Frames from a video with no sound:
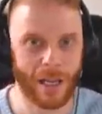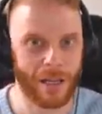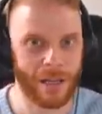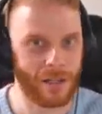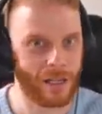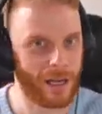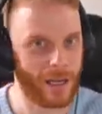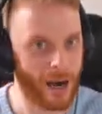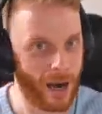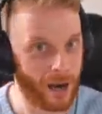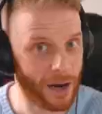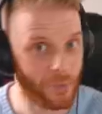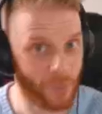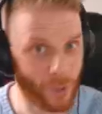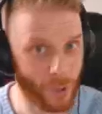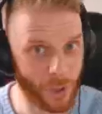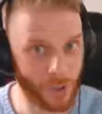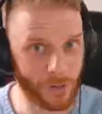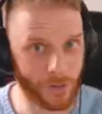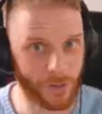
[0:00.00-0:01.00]
that are
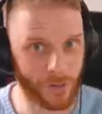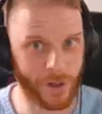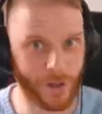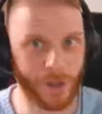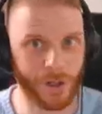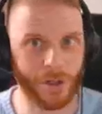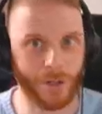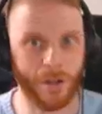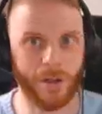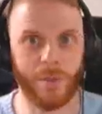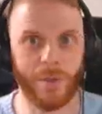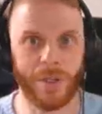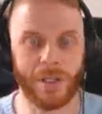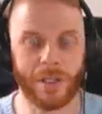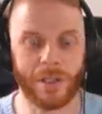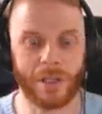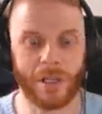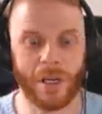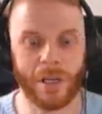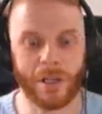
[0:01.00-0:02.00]
important for your business.